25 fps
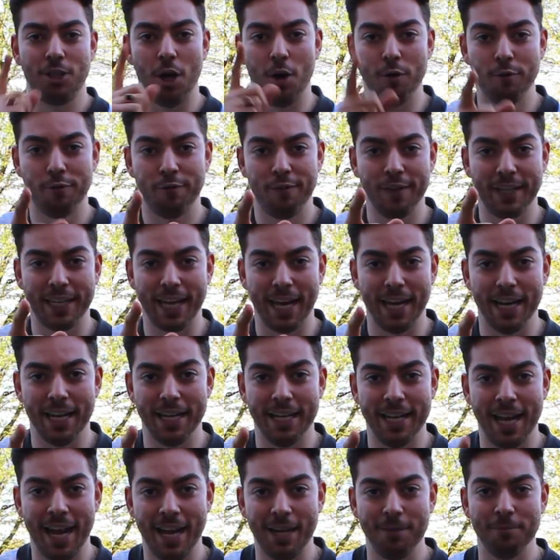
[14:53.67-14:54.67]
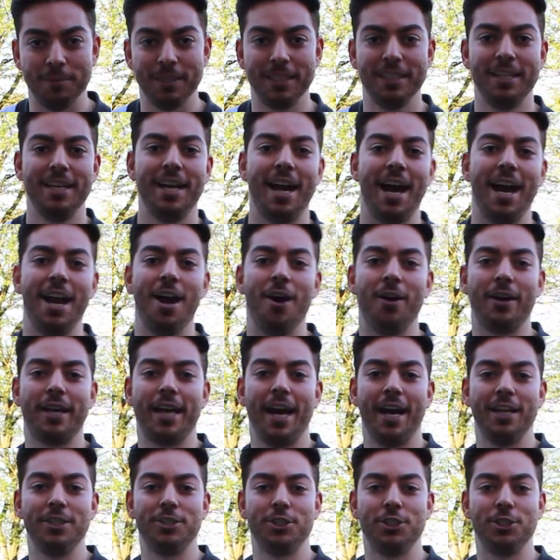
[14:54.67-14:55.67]
Don't forget the name, and I'll
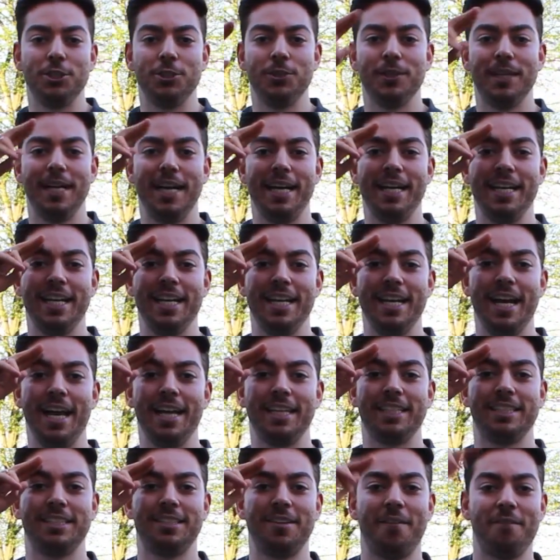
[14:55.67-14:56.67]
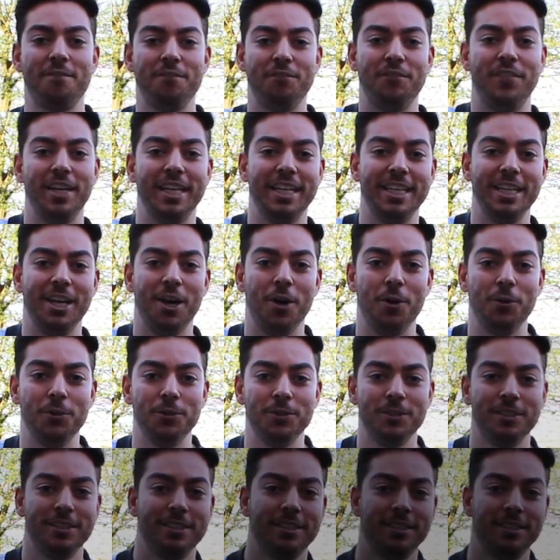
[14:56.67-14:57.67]
catch you in the next video.